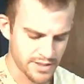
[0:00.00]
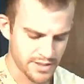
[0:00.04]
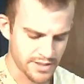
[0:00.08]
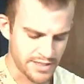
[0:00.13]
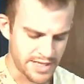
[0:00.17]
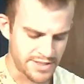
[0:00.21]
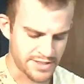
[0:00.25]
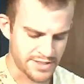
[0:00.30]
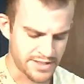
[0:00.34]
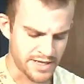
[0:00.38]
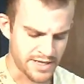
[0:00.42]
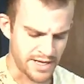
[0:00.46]

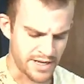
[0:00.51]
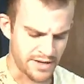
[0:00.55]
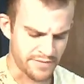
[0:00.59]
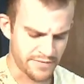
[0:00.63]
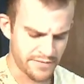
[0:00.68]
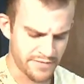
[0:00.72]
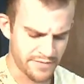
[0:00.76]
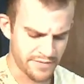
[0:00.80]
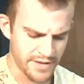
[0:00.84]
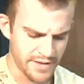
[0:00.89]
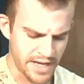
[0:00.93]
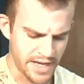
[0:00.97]
That's enough.
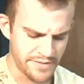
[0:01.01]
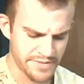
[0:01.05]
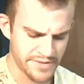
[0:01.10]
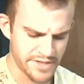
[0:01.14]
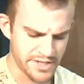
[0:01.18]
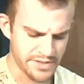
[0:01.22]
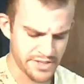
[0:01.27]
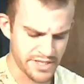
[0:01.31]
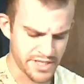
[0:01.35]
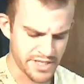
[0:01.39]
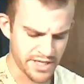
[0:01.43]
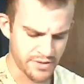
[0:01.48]
Haven't
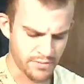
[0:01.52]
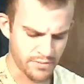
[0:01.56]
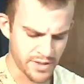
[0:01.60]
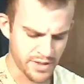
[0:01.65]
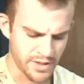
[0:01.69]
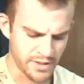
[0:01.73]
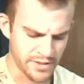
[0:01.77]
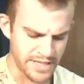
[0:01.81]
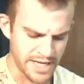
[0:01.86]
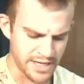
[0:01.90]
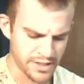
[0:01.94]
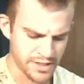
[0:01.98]
you seen a
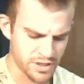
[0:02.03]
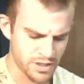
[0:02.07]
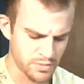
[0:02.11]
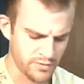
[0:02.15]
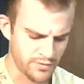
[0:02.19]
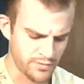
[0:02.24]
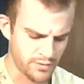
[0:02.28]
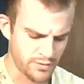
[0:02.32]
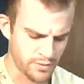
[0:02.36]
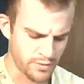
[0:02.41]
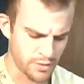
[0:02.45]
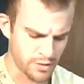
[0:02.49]
real dancer
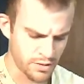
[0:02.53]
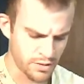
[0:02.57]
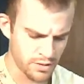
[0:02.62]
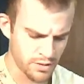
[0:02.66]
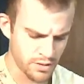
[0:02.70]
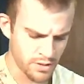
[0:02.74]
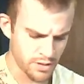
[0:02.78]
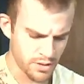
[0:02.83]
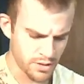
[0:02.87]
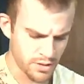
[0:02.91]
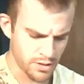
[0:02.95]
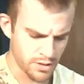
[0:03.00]
before?
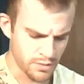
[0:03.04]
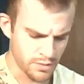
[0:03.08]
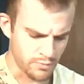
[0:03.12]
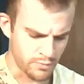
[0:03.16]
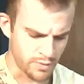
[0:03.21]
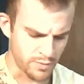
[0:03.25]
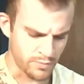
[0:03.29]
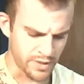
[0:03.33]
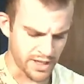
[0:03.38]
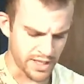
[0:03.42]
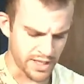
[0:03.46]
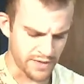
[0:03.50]

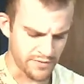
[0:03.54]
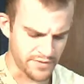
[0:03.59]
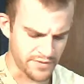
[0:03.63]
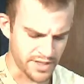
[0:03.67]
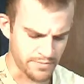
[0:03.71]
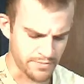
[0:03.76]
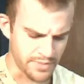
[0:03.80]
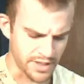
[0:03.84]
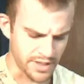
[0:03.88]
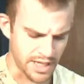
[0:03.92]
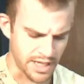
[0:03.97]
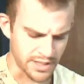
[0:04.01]
When we lived
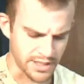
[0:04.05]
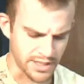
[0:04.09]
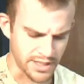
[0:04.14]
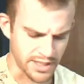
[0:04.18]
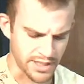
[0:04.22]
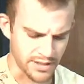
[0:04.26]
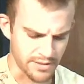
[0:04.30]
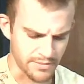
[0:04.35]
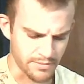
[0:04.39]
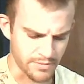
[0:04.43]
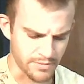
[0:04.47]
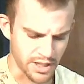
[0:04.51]
in
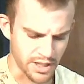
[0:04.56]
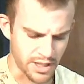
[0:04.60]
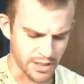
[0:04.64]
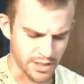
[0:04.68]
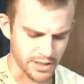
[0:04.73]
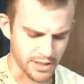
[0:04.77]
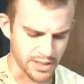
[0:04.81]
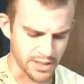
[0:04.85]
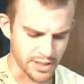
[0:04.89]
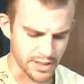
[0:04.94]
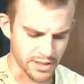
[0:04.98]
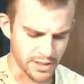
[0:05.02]

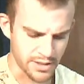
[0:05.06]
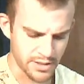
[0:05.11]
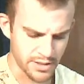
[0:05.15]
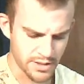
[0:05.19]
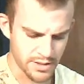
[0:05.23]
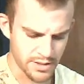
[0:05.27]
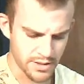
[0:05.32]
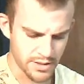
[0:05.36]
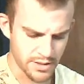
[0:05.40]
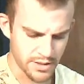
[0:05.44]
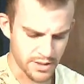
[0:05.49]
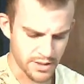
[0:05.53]
Bologna,
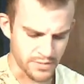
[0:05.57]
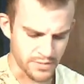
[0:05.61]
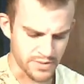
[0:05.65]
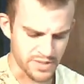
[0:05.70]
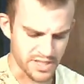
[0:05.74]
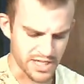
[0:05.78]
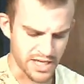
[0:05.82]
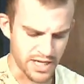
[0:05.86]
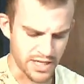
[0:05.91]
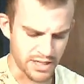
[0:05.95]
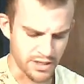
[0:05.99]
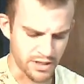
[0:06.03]
there was
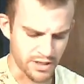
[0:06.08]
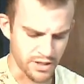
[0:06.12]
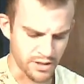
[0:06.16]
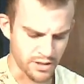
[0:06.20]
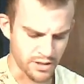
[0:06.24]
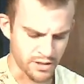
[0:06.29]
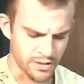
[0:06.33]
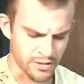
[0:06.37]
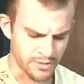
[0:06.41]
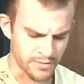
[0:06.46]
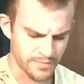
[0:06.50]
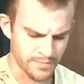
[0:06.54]
a young
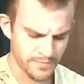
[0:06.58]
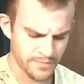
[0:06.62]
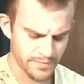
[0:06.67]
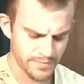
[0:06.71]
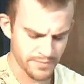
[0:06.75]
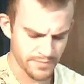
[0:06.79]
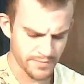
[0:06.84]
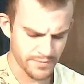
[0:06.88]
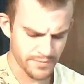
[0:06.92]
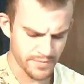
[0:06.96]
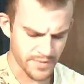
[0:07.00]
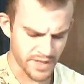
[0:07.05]
girl,
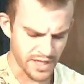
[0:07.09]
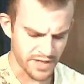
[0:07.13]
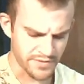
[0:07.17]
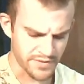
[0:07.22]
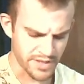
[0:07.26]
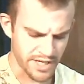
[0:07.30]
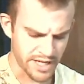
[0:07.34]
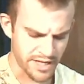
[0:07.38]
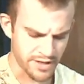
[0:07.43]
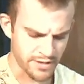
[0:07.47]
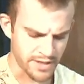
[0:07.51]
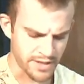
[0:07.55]
I
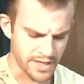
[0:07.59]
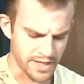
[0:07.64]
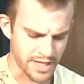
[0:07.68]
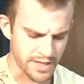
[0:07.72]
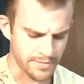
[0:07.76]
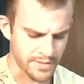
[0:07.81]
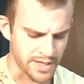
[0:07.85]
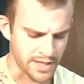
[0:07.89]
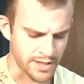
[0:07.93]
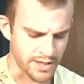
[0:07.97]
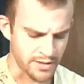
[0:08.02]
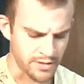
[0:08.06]
forget her
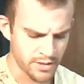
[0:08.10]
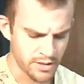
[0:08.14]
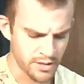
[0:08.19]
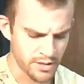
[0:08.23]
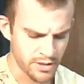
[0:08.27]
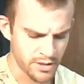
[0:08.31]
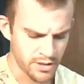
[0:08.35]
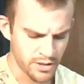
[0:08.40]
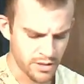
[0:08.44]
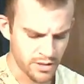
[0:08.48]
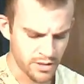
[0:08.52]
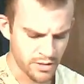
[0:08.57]
name now,
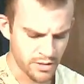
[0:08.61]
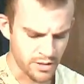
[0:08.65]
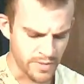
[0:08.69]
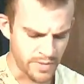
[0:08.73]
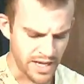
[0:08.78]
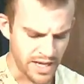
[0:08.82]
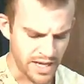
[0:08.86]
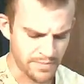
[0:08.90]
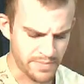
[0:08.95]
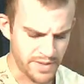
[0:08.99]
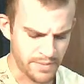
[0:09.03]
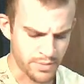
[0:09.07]
who
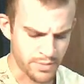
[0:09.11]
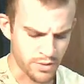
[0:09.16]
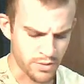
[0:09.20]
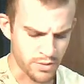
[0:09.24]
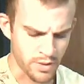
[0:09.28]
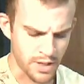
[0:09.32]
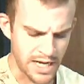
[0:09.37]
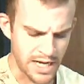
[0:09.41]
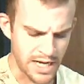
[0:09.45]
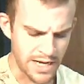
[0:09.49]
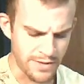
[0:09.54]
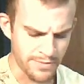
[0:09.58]
made people
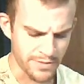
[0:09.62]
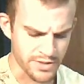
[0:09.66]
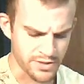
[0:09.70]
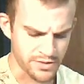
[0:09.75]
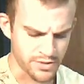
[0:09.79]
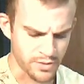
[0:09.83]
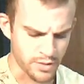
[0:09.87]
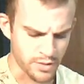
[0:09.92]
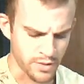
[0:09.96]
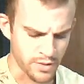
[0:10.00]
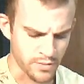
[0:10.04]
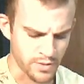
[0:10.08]
cry with
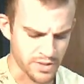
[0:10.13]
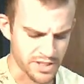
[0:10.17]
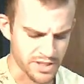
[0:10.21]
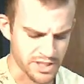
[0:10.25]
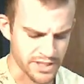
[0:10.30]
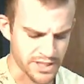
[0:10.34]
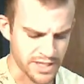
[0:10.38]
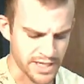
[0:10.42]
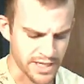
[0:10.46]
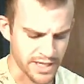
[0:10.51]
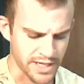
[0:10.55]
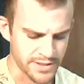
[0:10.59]
joy when she
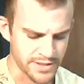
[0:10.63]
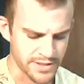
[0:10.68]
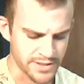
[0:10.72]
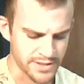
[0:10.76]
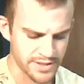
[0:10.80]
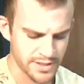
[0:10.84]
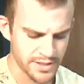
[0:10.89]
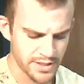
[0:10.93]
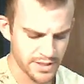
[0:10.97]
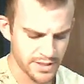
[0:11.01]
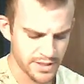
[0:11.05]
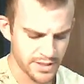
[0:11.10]
danced.
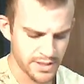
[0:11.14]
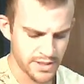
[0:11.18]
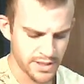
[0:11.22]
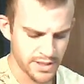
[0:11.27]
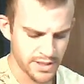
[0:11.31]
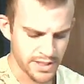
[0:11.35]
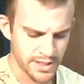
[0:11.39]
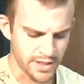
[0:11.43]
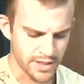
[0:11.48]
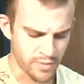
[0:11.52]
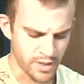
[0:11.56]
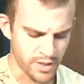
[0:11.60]

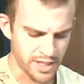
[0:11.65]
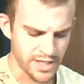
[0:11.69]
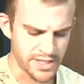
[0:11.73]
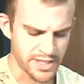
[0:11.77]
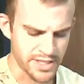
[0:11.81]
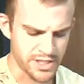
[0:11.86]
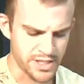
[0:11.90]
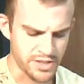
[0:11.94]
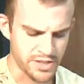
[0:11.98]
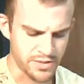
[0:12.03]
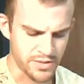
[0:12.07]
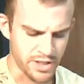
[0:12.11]
It really
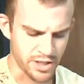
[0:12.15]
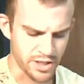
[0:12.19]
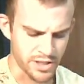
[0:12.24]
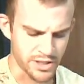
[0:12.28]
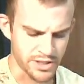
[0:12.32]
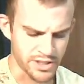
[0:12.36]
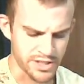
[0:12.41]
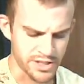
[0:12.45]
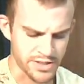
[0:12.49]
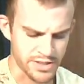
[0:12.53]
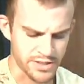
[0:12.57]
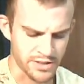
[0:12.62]
did you
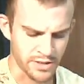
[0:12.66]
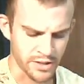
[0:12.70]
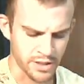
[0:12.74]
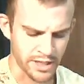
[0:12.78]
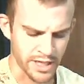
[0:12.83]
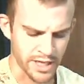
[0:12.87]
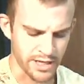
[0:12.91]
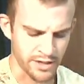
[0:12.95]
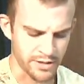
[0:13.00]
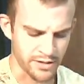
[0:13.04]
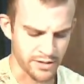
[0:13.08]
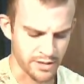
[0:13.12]
good just to look
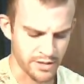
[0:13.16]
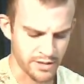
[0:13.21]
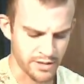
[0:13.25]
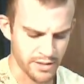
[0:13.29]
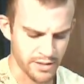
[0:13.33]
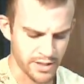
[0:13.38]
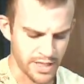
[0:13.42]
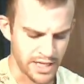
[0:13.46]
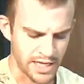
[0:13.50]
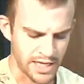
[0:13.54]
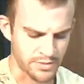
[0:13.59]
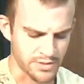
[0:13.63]
at her,
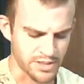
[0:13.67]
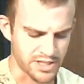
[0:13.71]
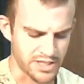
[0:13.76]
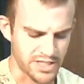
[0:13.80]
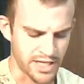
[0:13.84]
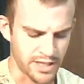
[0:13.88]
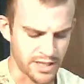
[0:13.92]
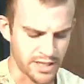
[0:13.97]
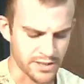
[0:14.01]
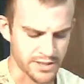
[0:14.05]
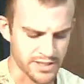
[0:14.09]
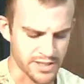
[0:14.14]
and I was
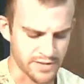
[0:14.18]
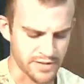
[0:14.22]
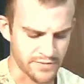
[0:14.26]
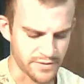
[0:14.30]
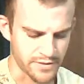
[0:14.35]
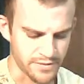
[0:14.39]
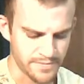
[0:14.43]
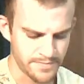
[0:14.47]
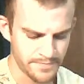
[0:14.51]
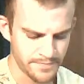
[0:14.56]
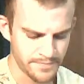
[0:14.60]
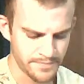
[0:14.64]
jealous of her.